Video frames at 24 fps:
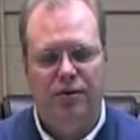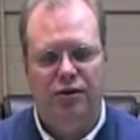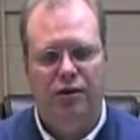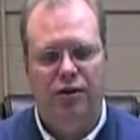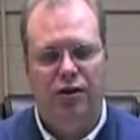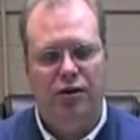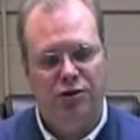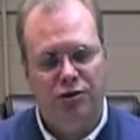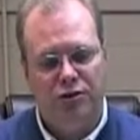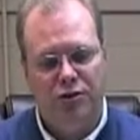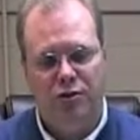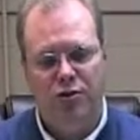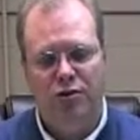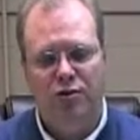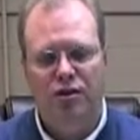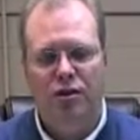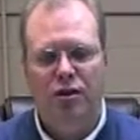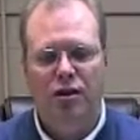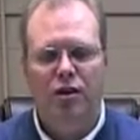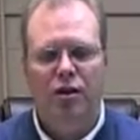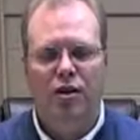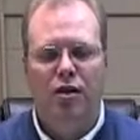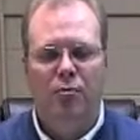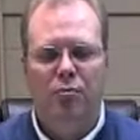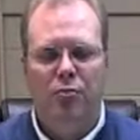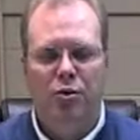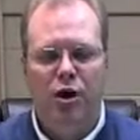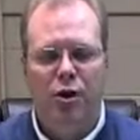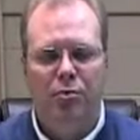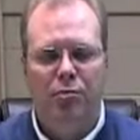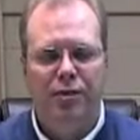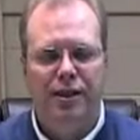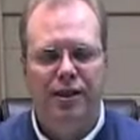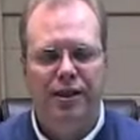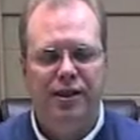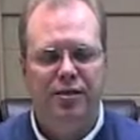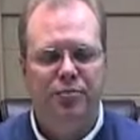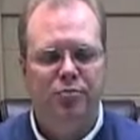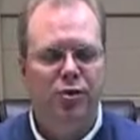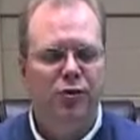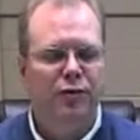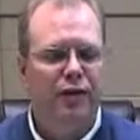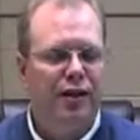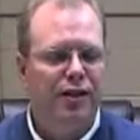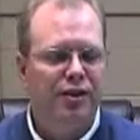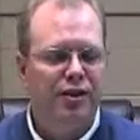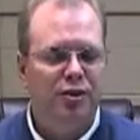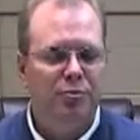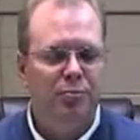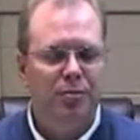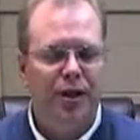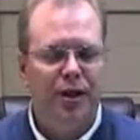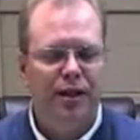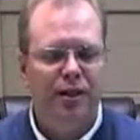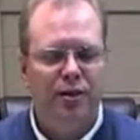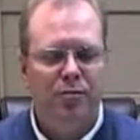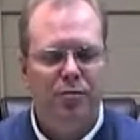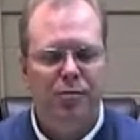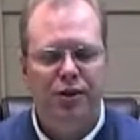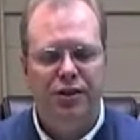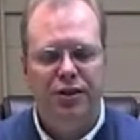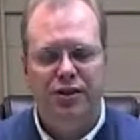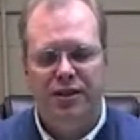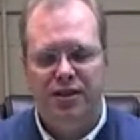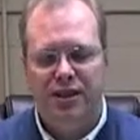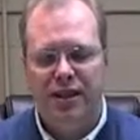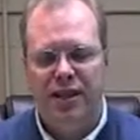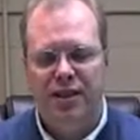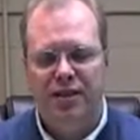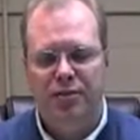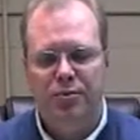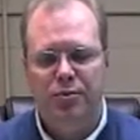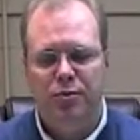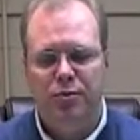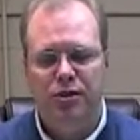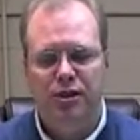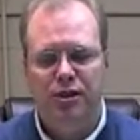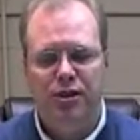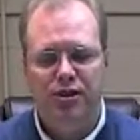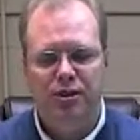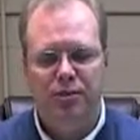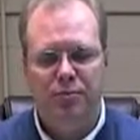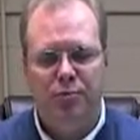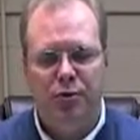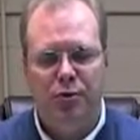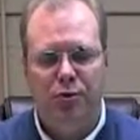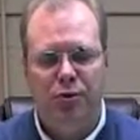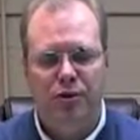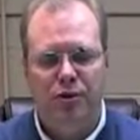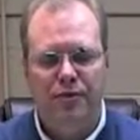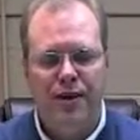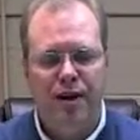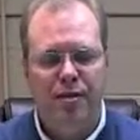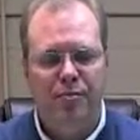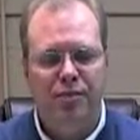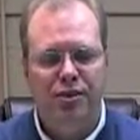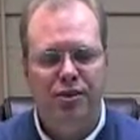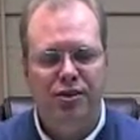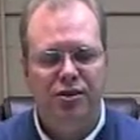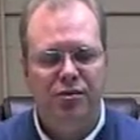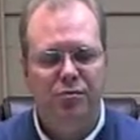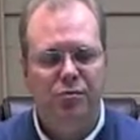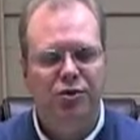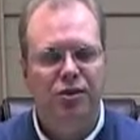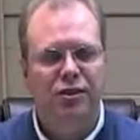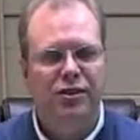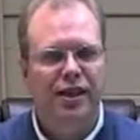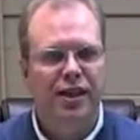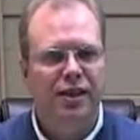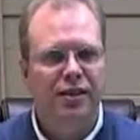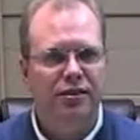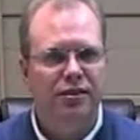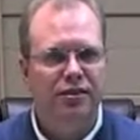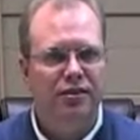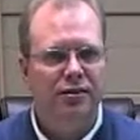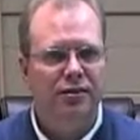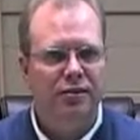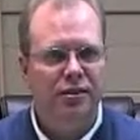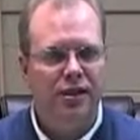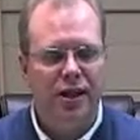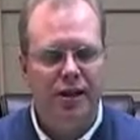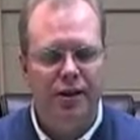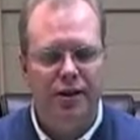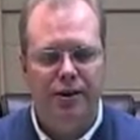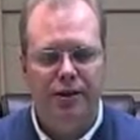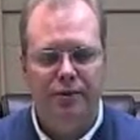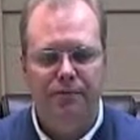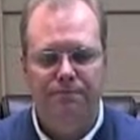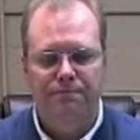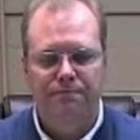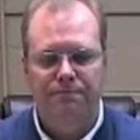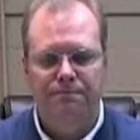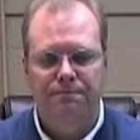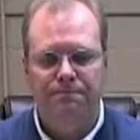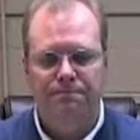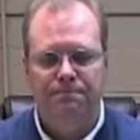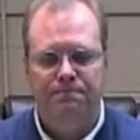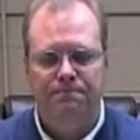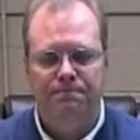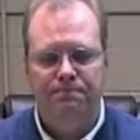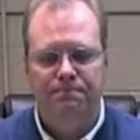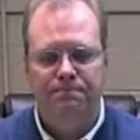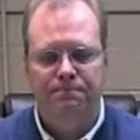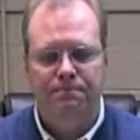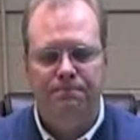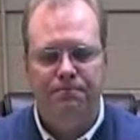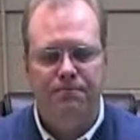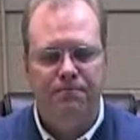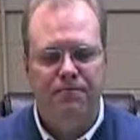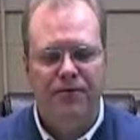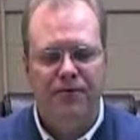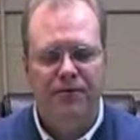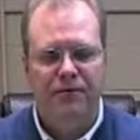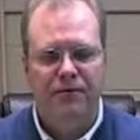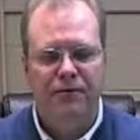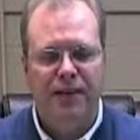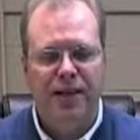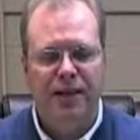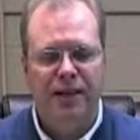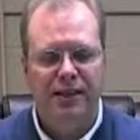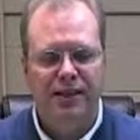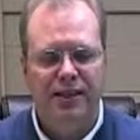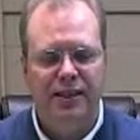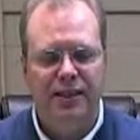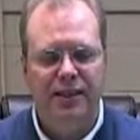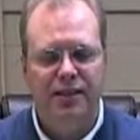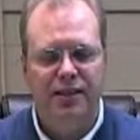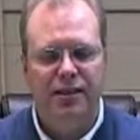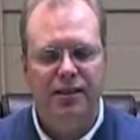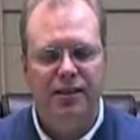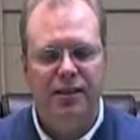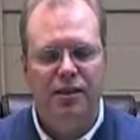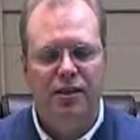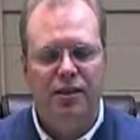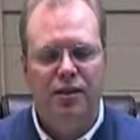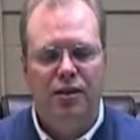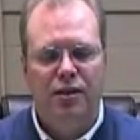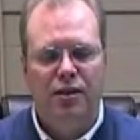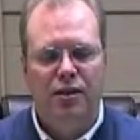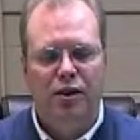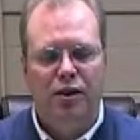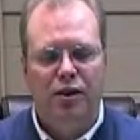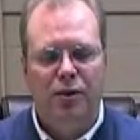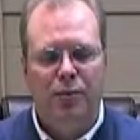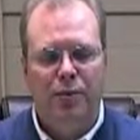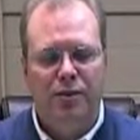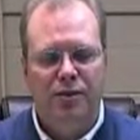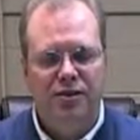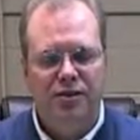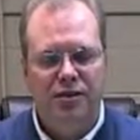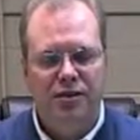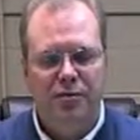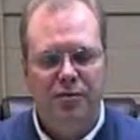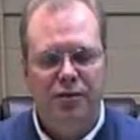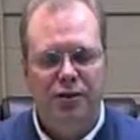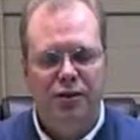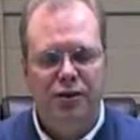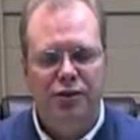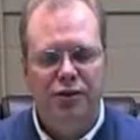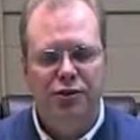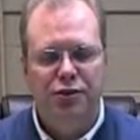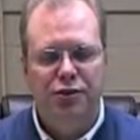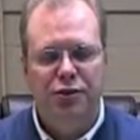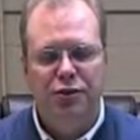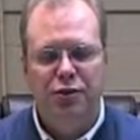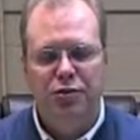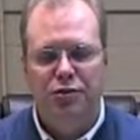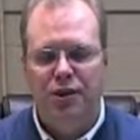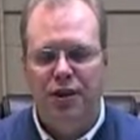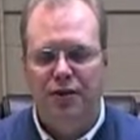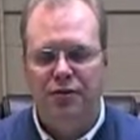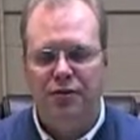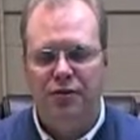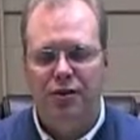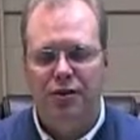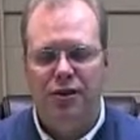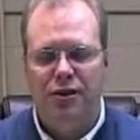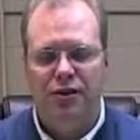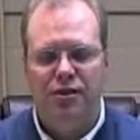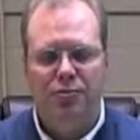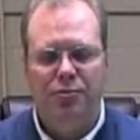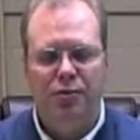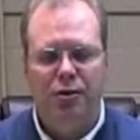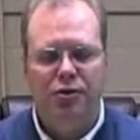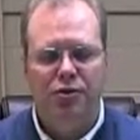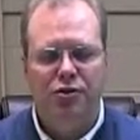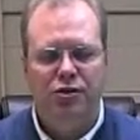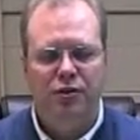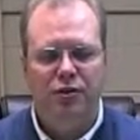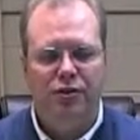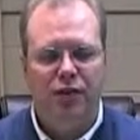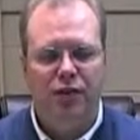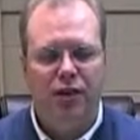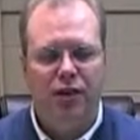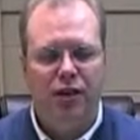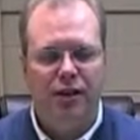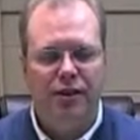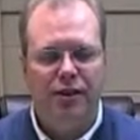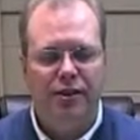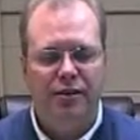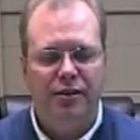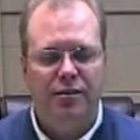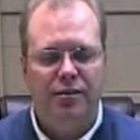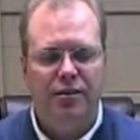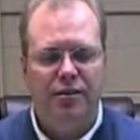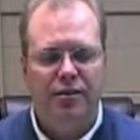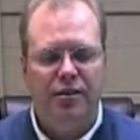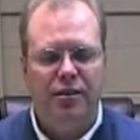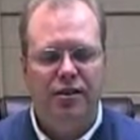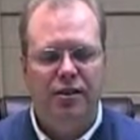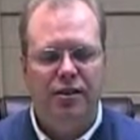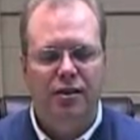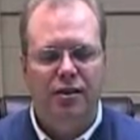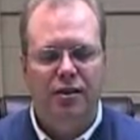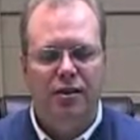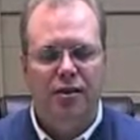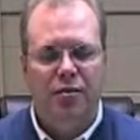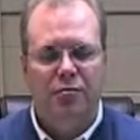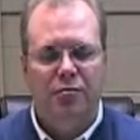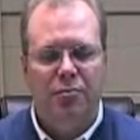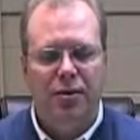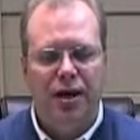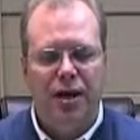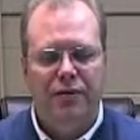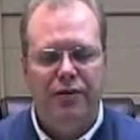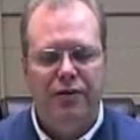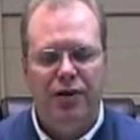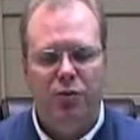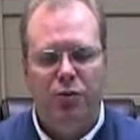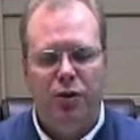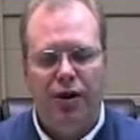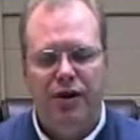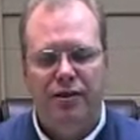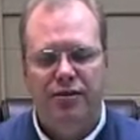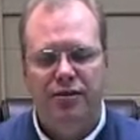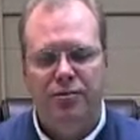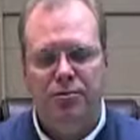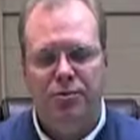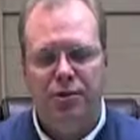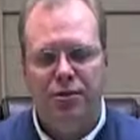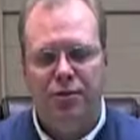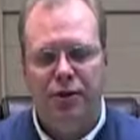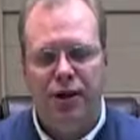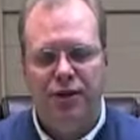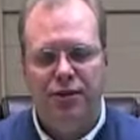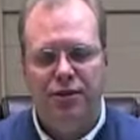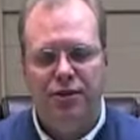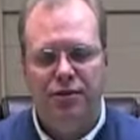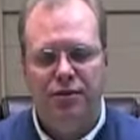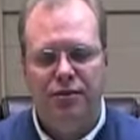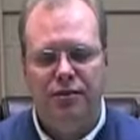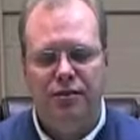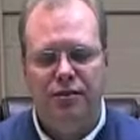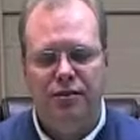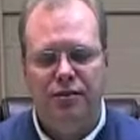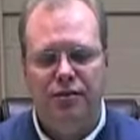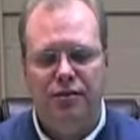Also, Paul planned to move on to Spain to preach the gospel, and support of that mission was occasioned in this letter. Finally, recently returned Jews after the expulsion of Claudius may have required some direction